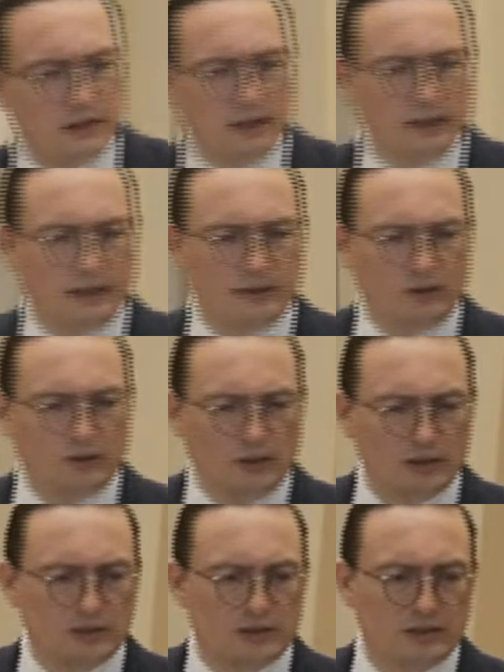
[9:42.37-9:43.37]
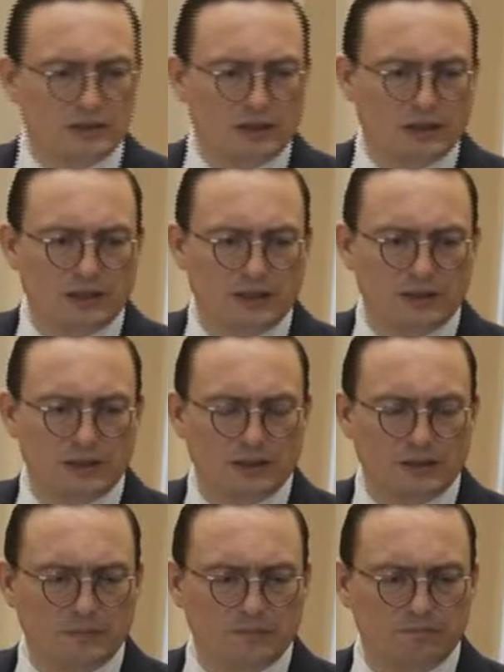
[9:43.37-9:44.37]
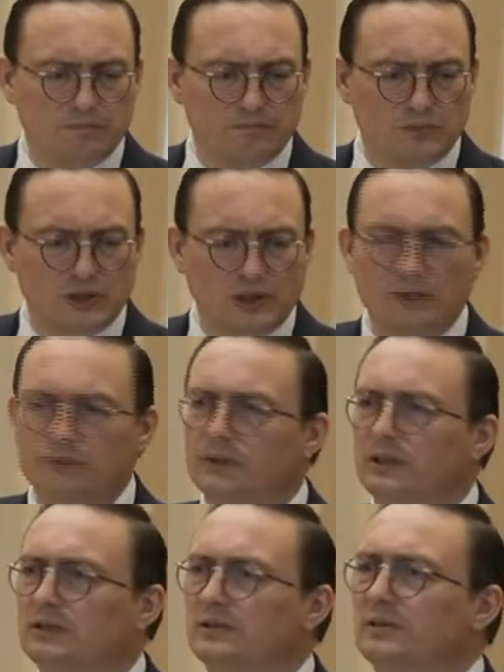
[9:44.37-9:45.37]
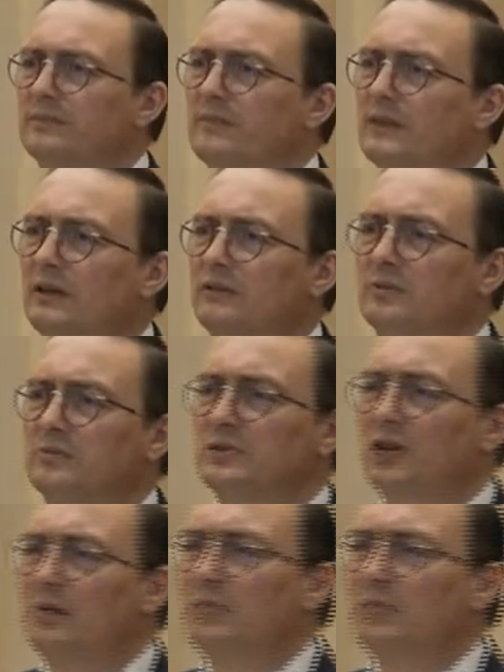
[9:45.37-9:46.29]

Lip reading: let's sing first from Psalm